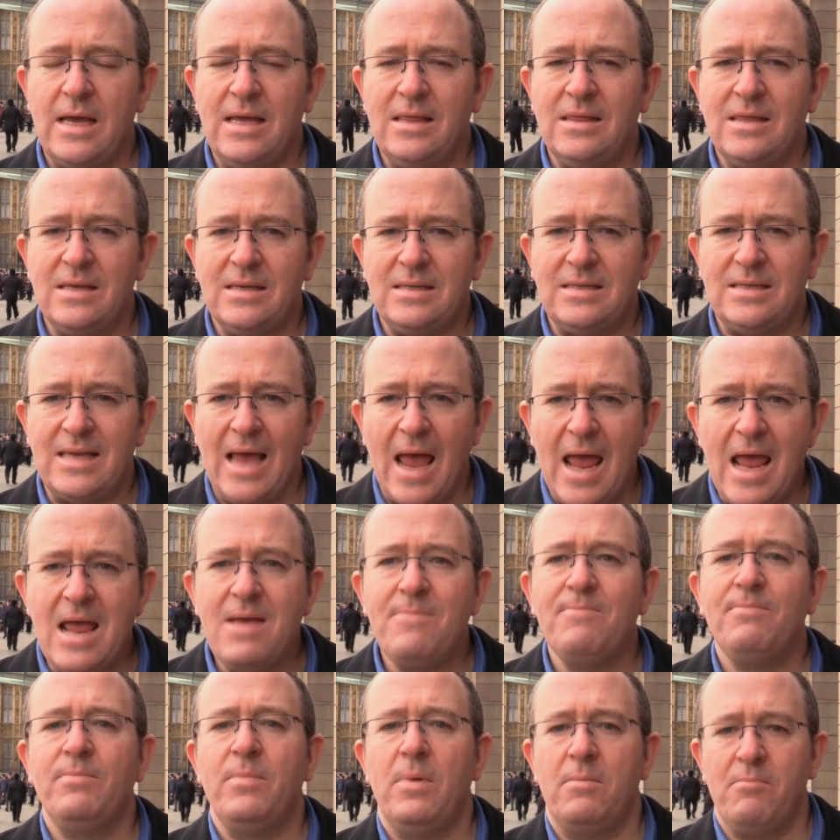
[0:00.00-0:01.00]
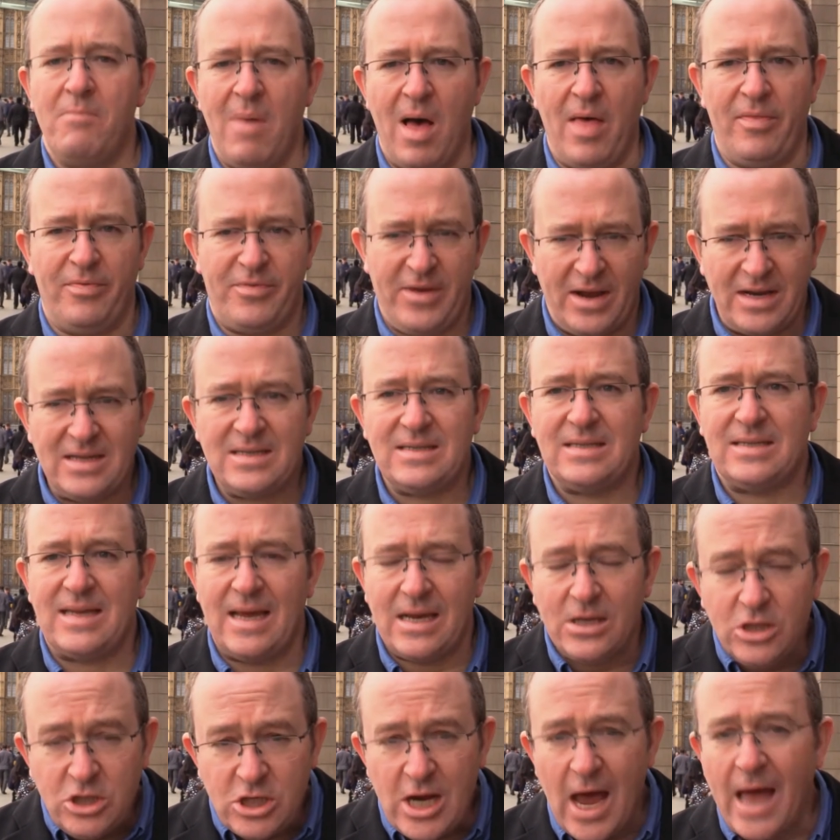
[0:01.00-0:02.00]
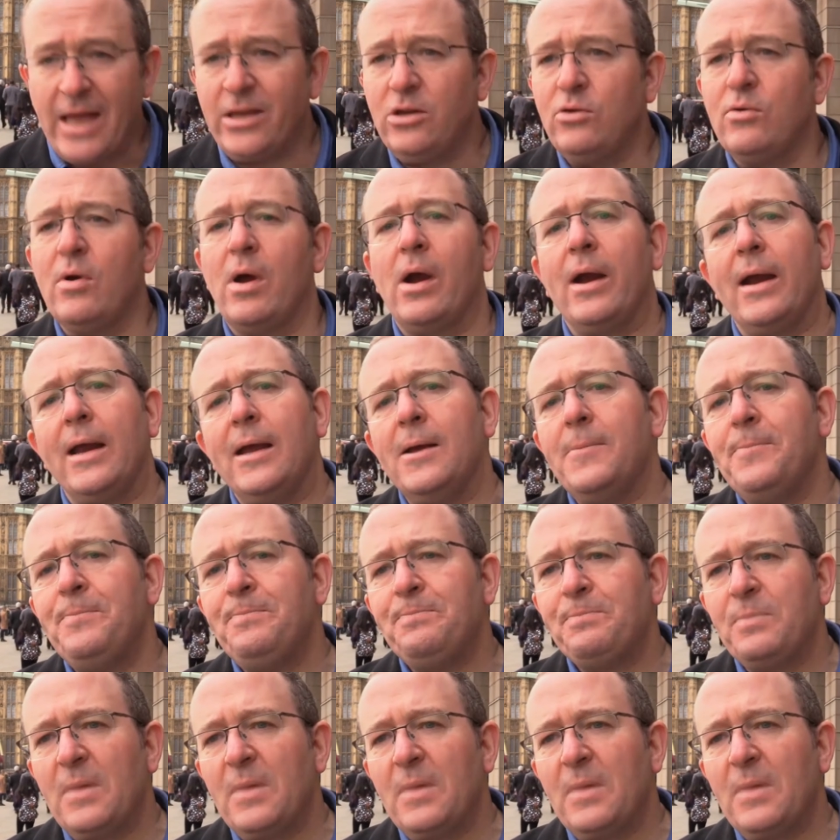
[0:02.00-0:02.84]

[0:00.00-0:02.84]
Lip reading: In the same month, that is to say in January,